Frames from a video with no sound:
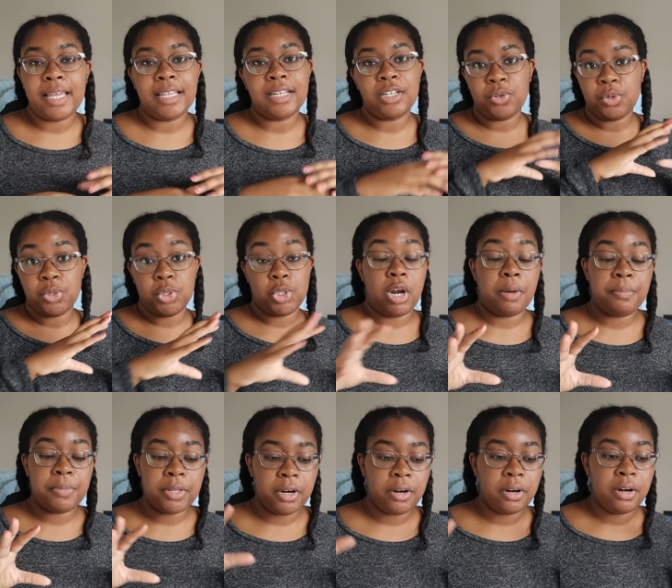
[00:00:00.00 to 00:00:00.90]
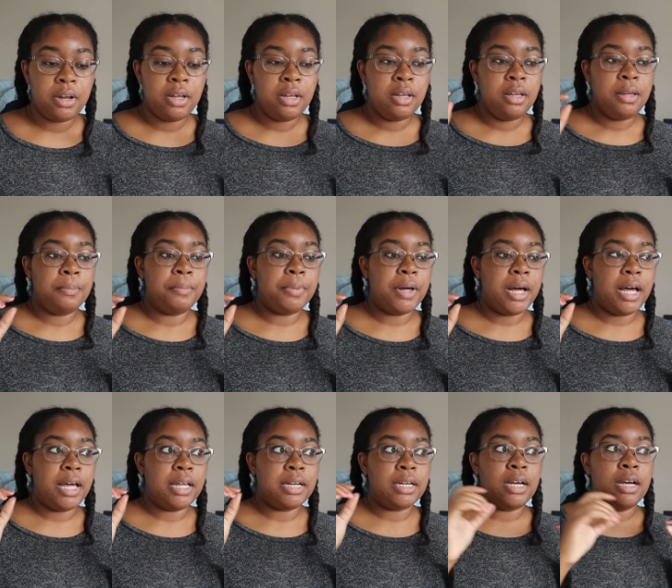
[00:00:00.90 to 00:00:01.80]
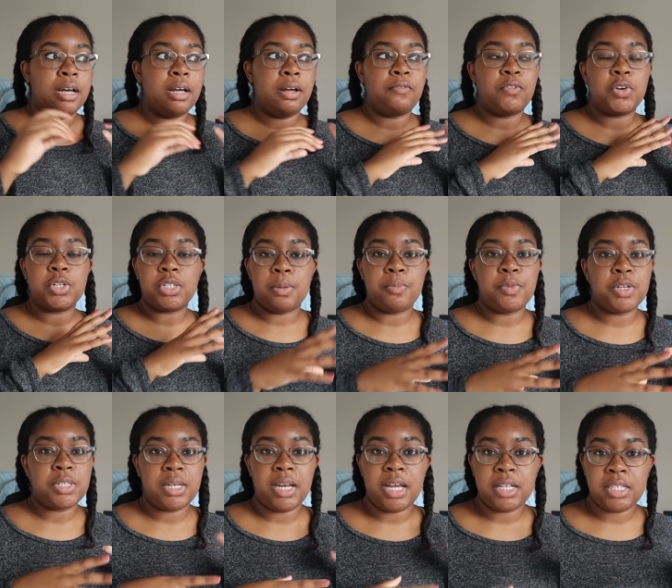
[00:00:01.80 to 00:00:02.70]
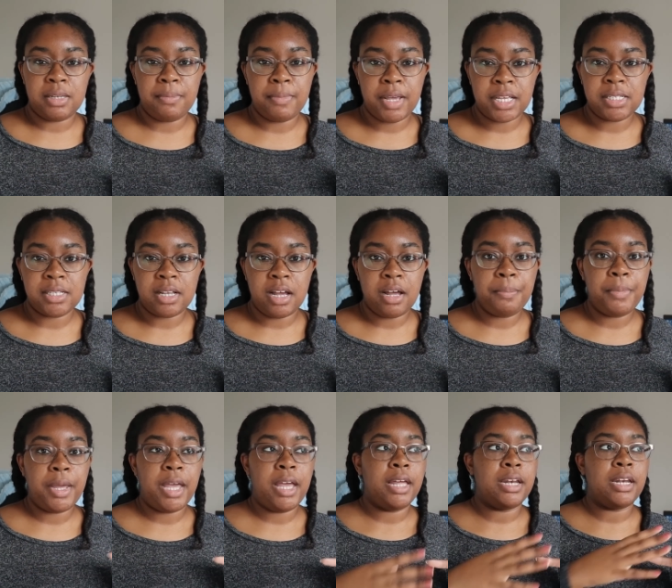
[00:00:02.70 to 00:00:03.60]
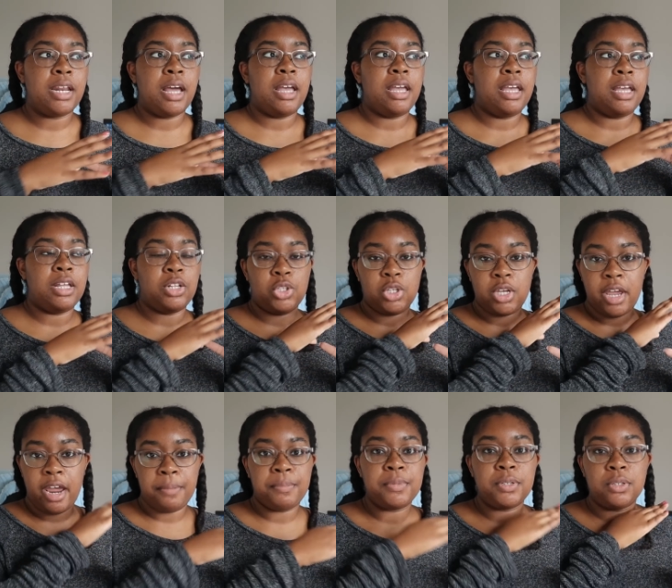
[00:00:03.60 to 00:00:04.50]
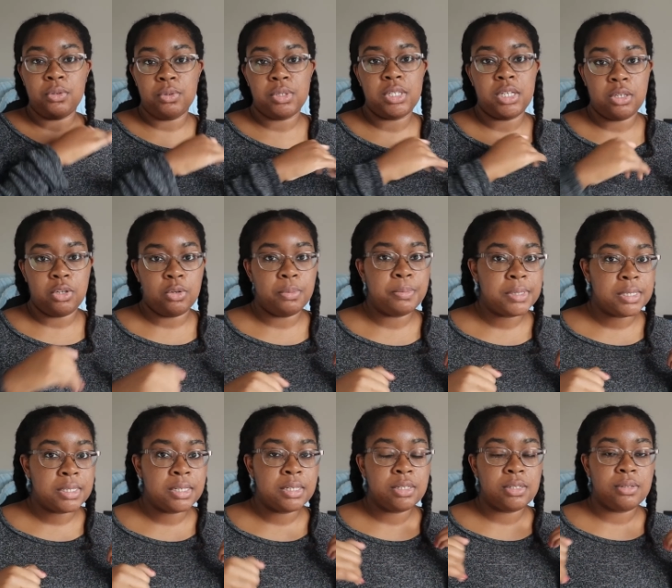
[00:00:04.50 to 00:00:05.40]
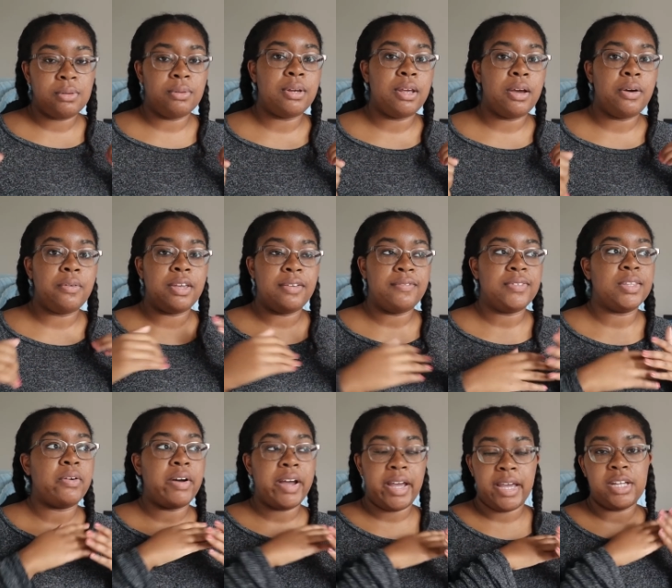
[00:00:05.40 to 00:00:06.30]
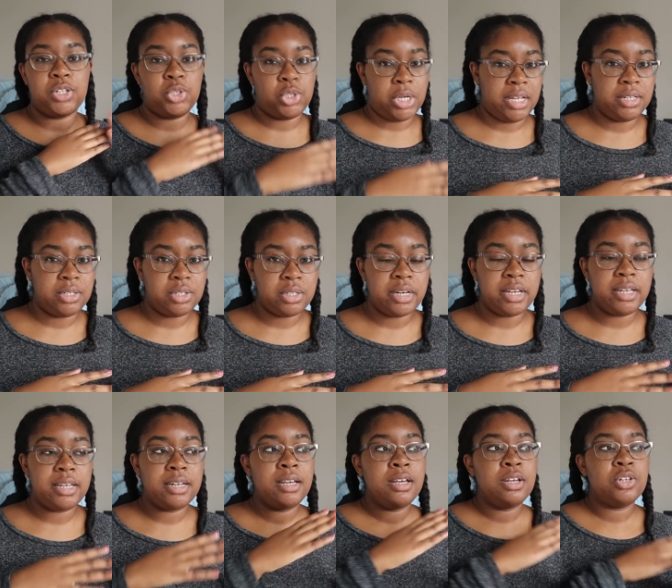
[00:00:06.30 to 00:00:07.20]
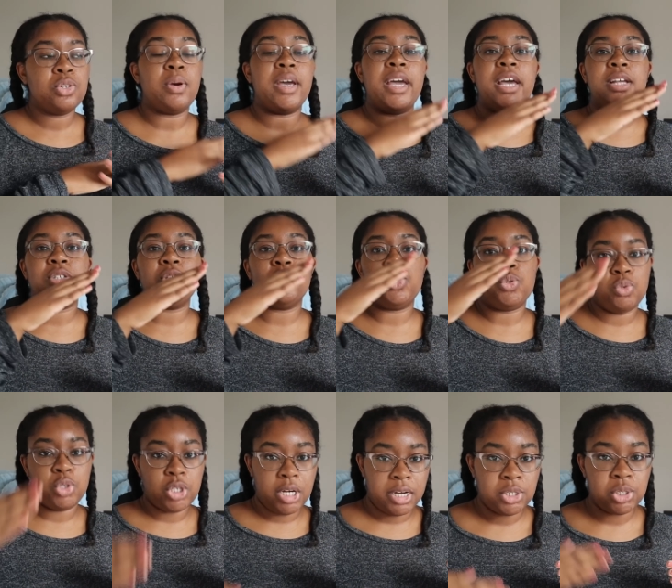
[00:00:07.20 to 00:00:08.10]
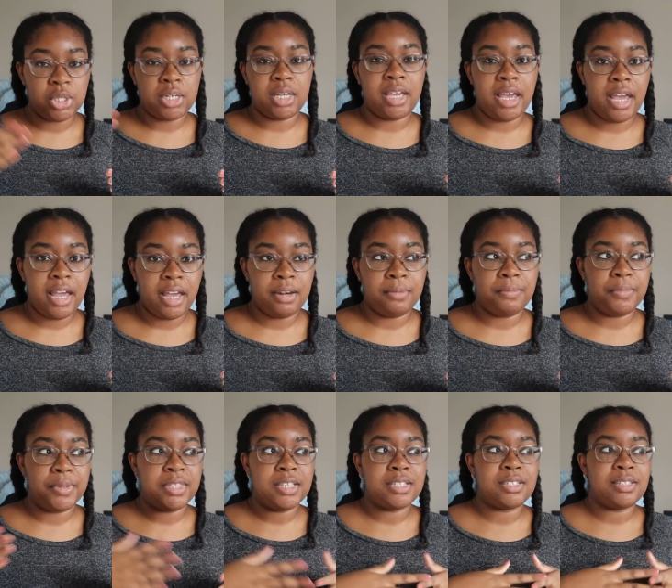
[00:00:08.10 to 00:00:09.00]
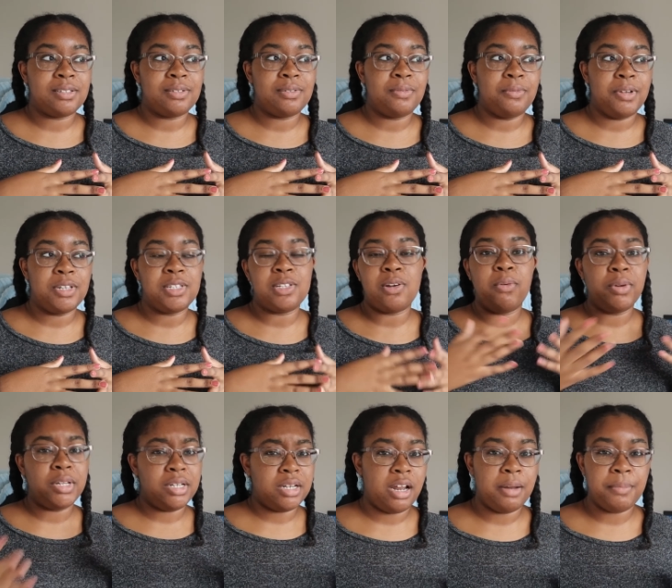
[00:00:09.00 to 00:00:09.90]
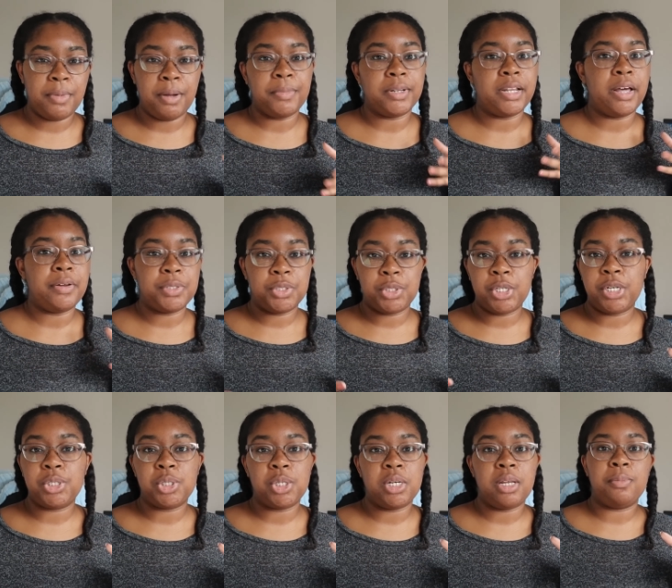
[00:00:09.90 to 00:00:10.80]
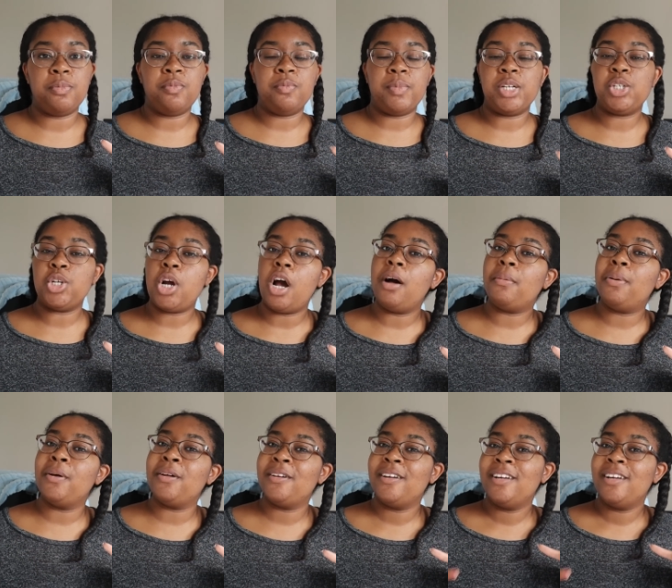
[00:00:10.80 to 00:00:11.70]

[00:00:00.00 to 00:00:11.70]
and you can shop there. But for some reason, Etsy messed up and it kept Lucy Loops Studio even though I had changed it. So I had to change it again, but this is the only time I'm allowed to change the name of my shop